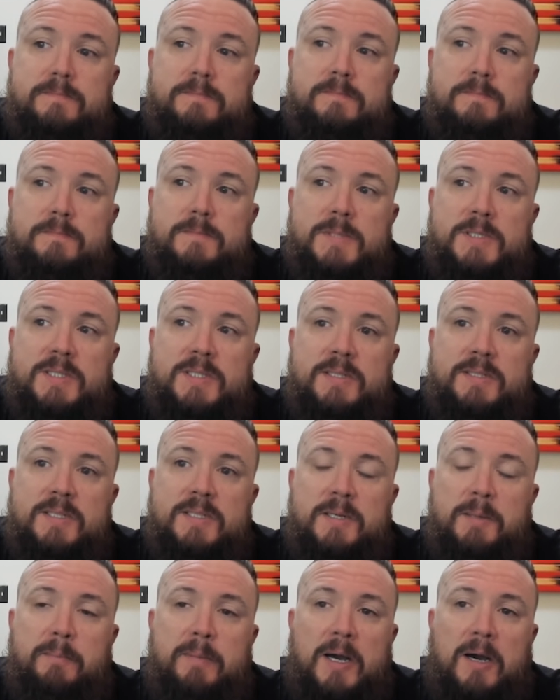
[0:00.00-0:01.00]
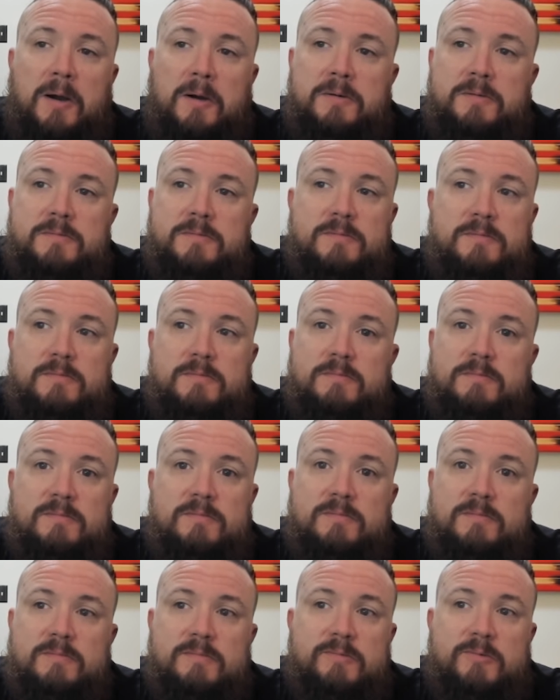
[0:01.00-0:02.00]
This isn't about
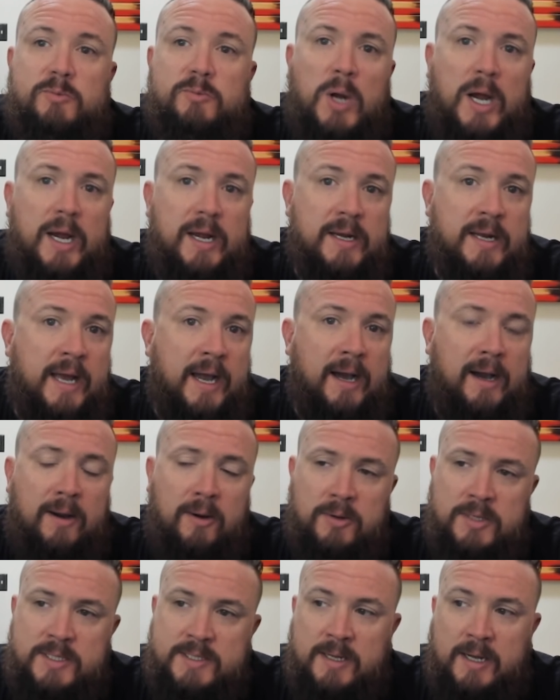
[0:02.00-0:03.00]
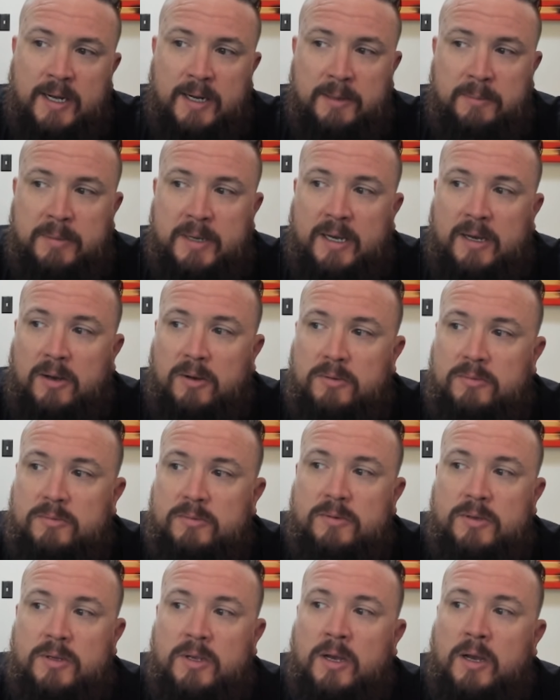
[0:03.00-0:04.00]
right now. It's not
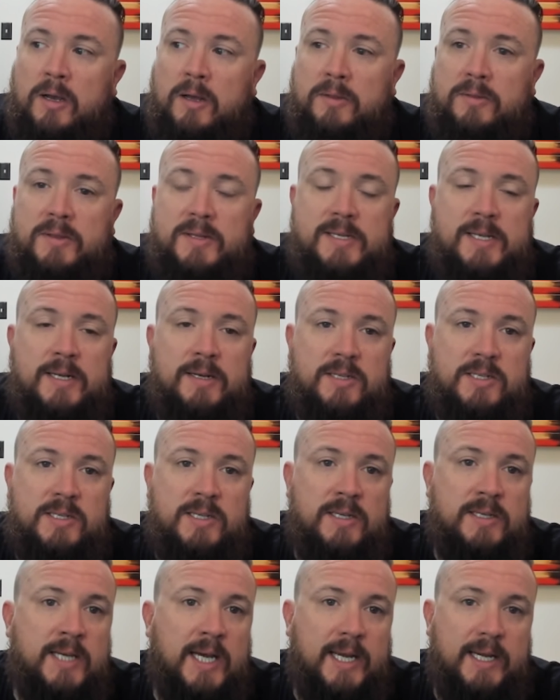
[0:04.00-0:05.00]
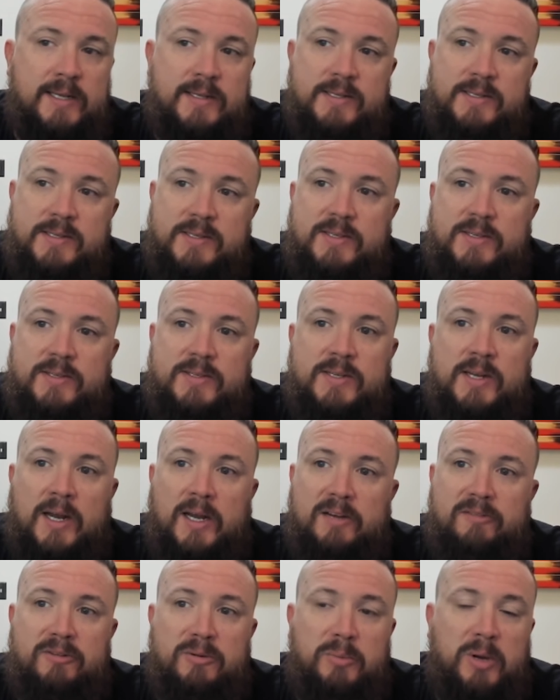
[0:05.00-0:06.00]
about the Tennessee Titans. It's
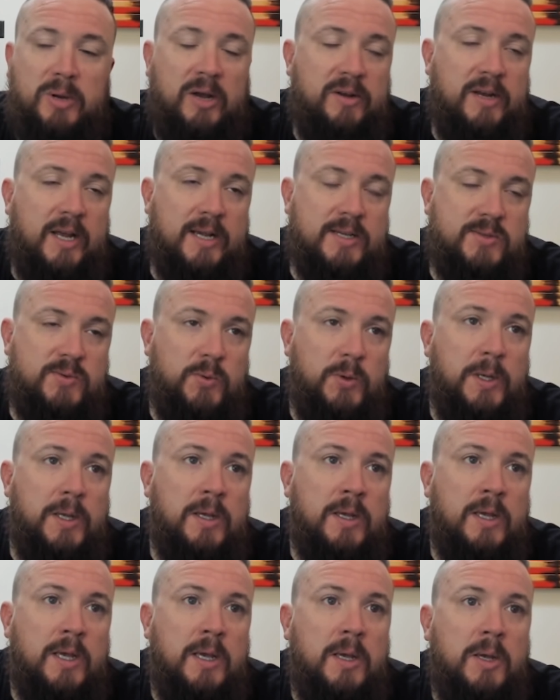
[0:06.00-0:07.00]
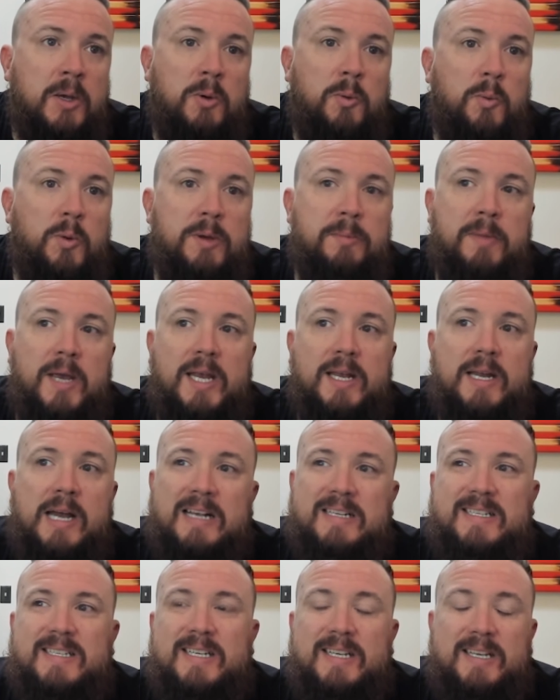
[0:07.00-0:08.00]
not even about next week. We may
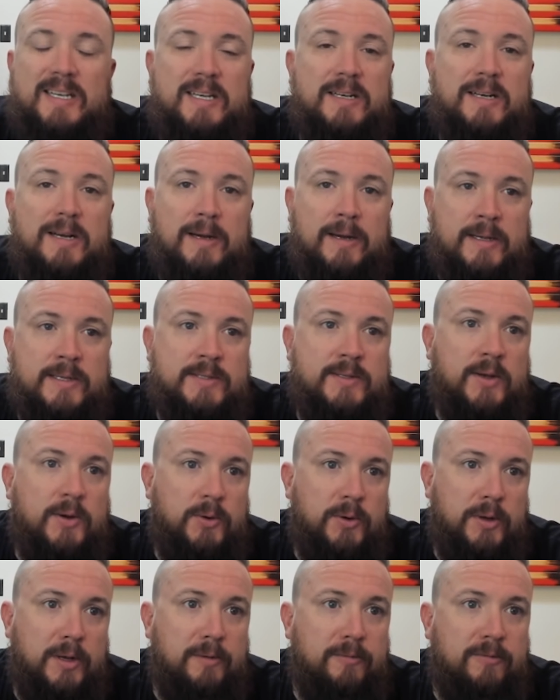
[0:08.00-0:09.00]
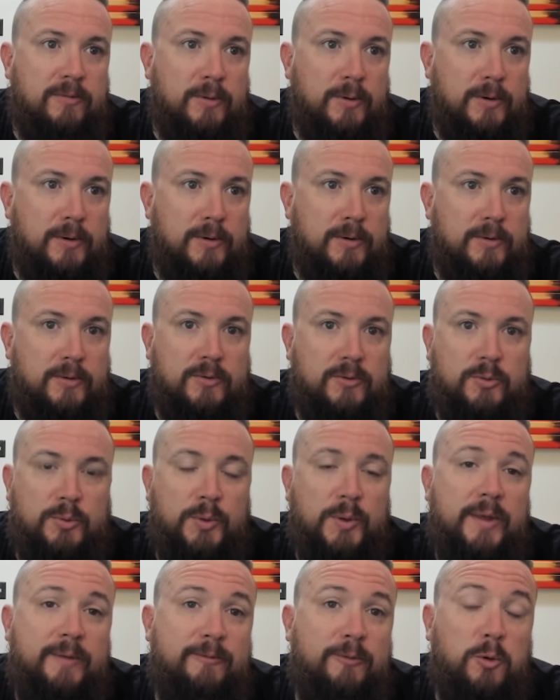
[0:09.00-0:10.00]
not see Kadarius Toney for
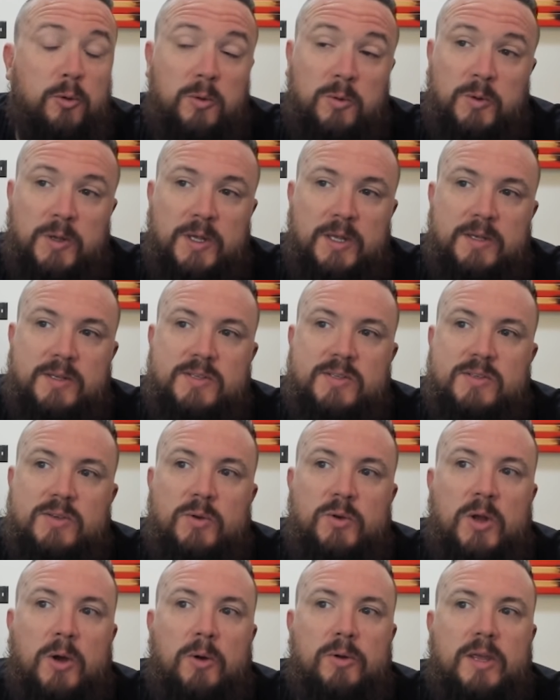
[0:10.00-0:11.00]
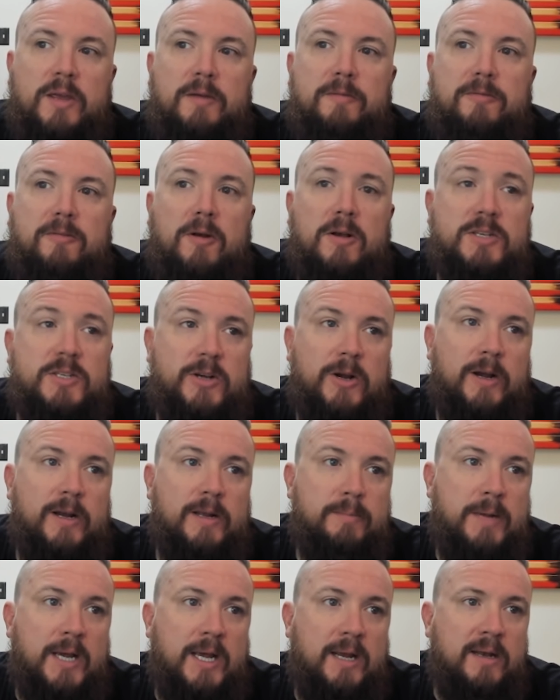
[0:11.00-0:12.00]
3-4 weeks, so don't get
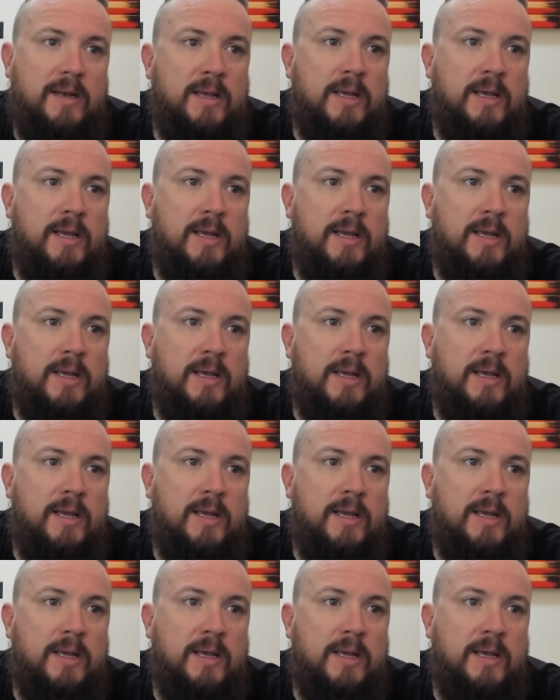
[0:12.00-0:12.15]
frustrated, man.